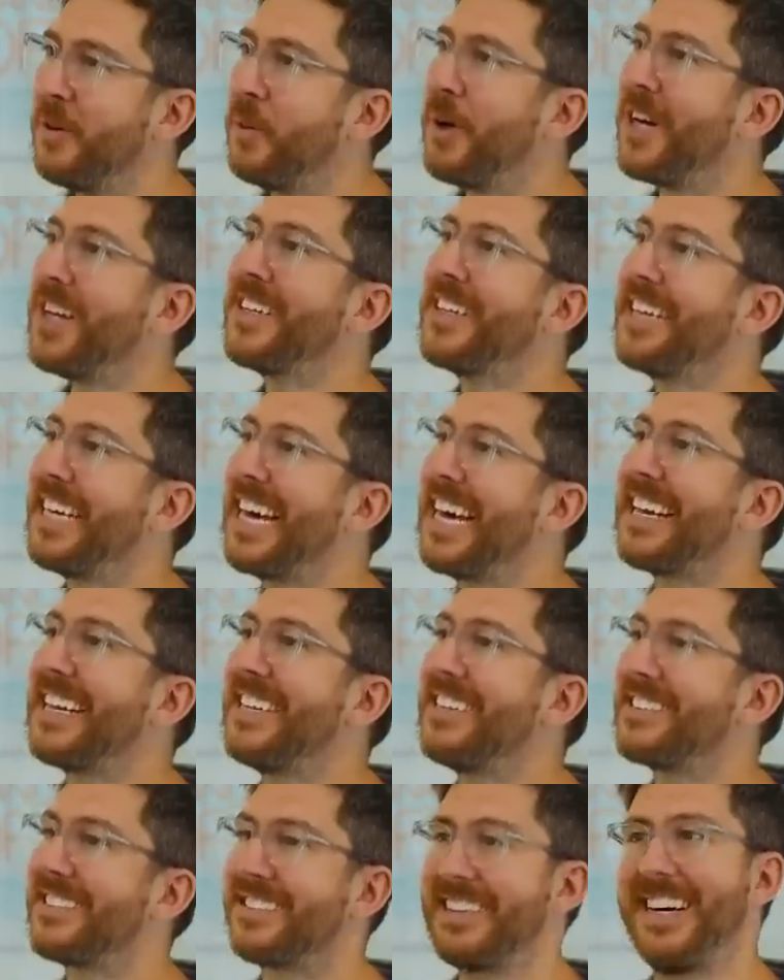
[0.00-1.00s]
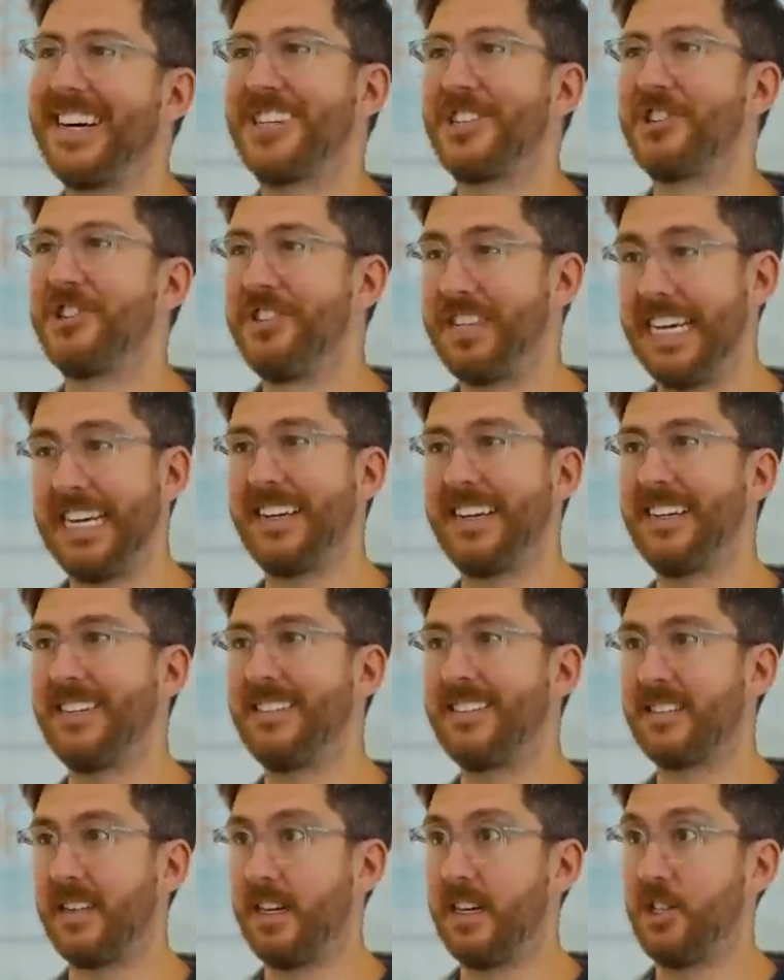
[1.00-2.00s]
while getting slash dating
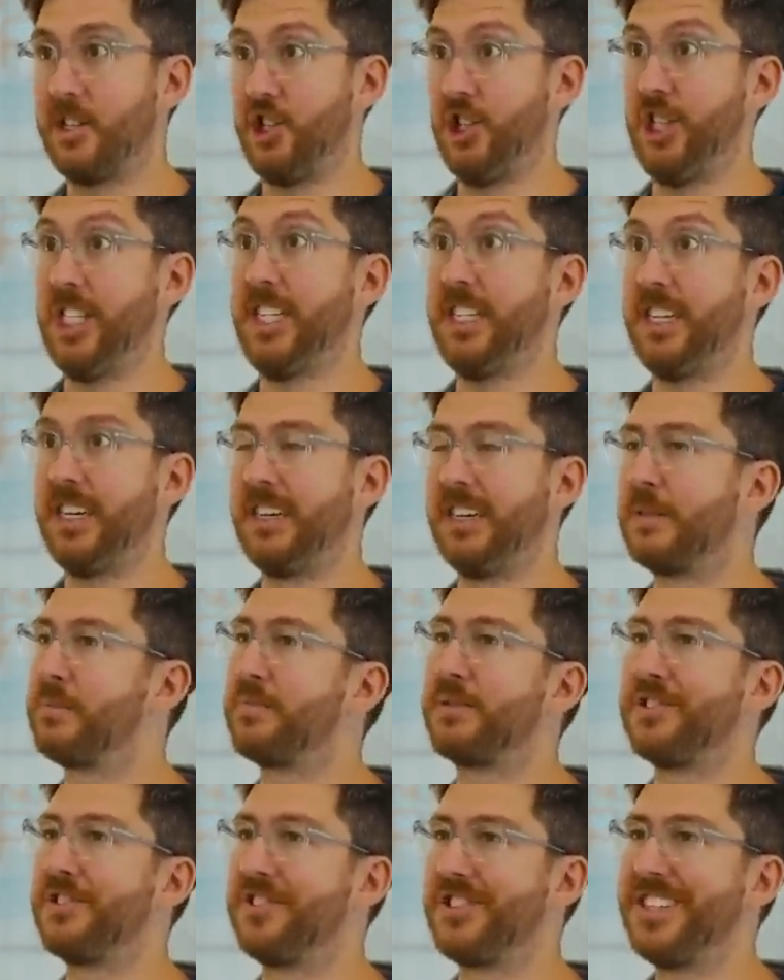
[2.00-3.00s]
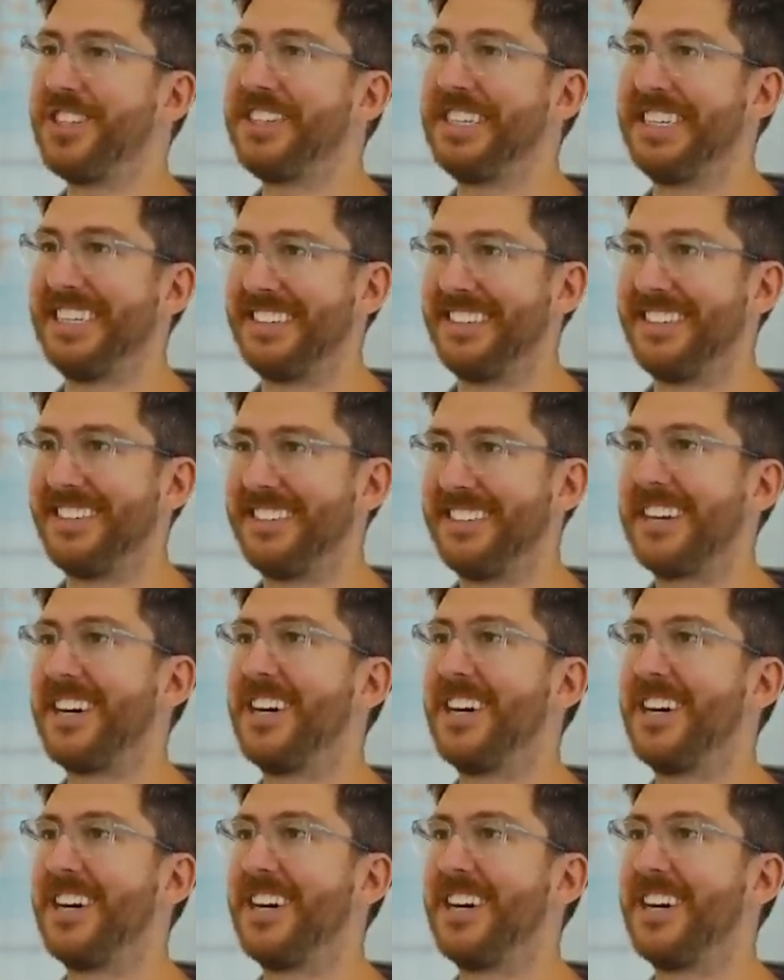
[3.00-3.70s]
slash eating a Brazilian. Sorry.